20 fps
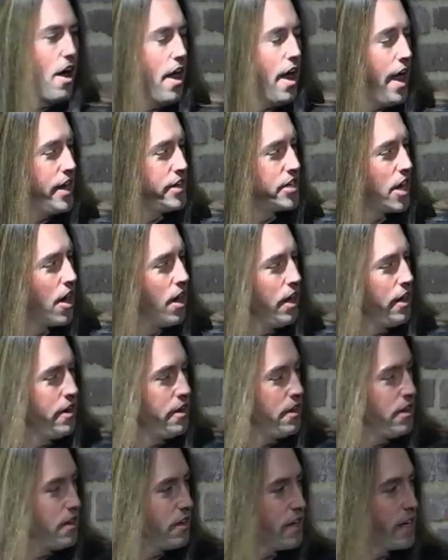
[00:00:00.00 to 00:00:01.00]
Hey, darling,
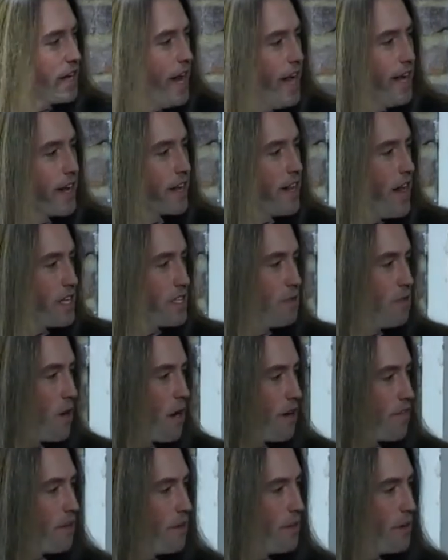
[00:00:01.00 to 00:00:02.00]
can I get a glass of
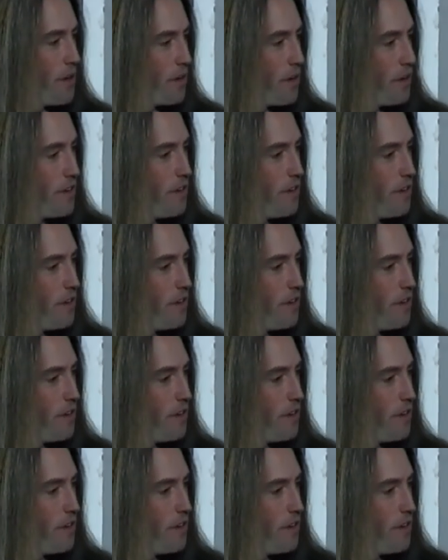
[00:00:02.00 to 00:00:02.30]
water from you?